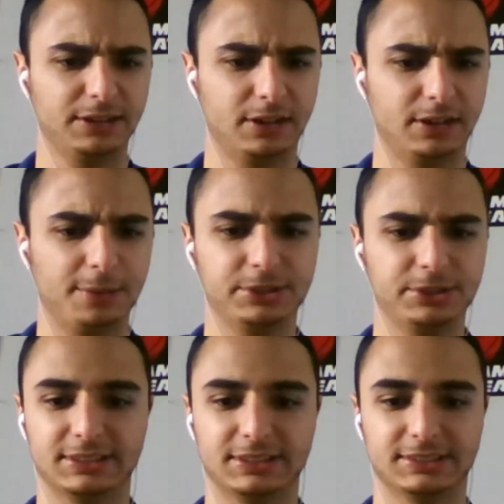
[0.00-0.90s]
of good
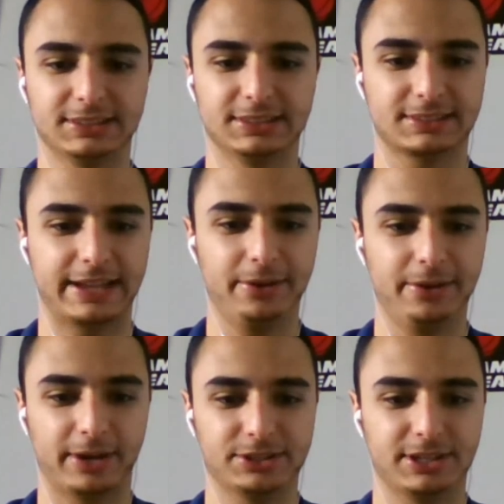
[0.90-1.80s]
options at the 6K
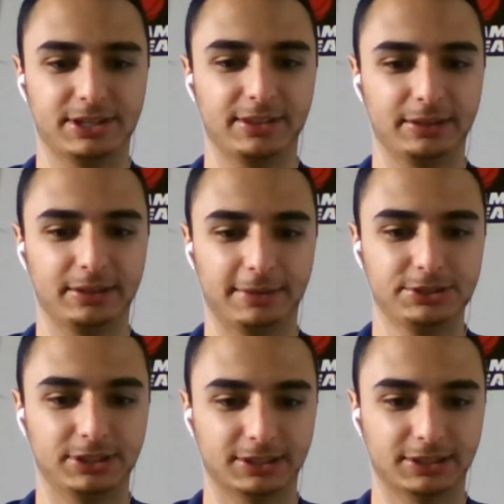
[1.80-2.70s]
range now that you
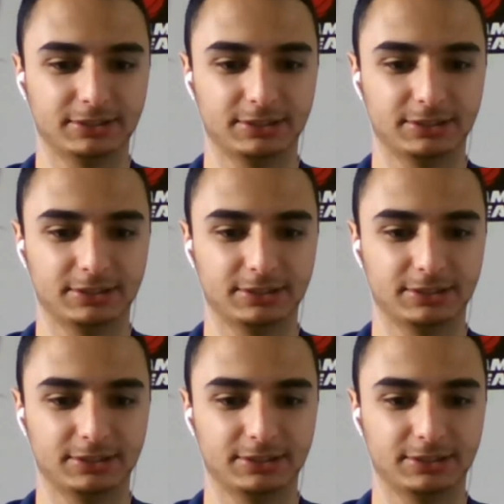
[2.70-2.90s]
mention it.